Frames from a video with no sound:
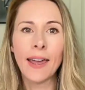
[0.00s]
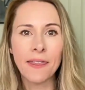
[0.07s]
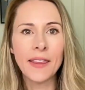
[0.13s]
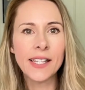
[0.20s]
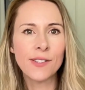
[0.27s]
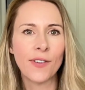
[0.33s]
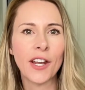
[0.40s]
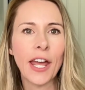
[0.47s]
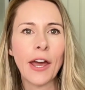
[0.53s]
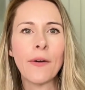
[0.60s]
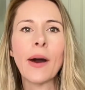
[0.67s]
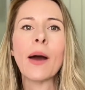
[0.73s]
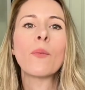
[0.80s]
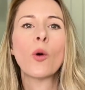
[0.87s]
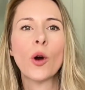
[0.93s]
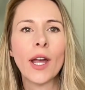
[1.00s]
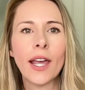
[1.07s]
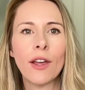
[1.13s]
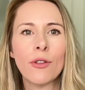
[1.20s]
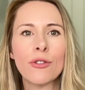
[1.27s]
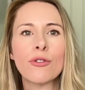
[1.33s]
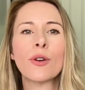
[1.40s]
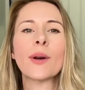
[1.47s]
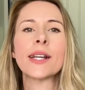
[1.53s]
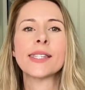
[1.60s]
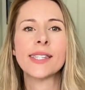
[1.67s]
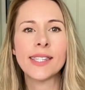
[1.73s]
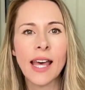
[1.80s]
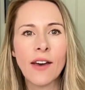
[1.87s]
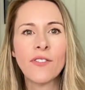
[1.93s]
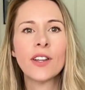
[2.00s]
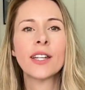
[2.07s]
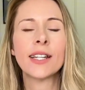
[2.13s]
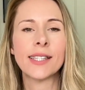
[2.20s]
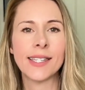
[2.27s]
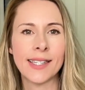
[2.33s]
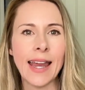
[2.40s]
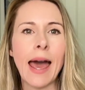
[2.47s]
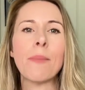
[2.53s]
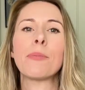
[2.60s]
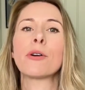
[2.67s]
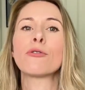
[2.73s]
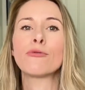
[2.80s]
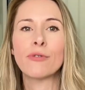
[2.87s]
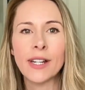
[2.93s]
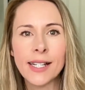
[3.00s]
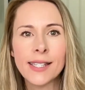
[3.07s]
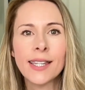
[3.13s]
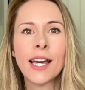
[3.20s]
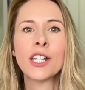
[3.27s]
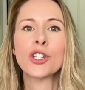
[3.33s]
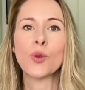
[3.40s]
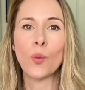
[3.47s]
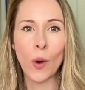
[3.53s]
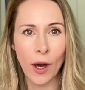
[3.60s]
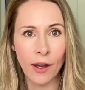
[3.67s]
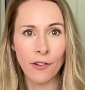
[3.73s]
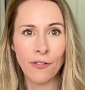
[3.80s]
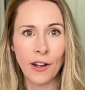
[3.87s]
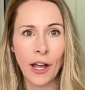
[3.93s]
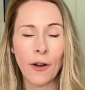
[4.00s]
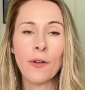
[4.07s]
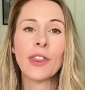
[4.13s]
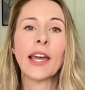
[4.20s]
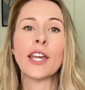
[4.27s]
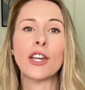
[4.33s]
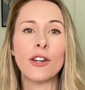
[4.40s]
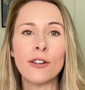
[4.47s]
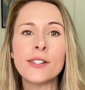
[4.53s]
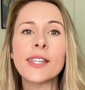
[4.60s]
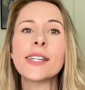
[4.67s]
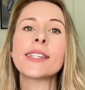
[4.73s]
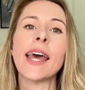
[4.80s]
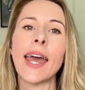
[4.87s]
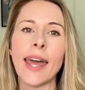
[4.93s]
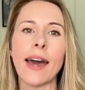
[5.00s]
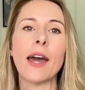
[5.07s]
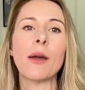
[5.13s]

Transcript: this video, I'm walking you through a 7-step research workflow that uses AI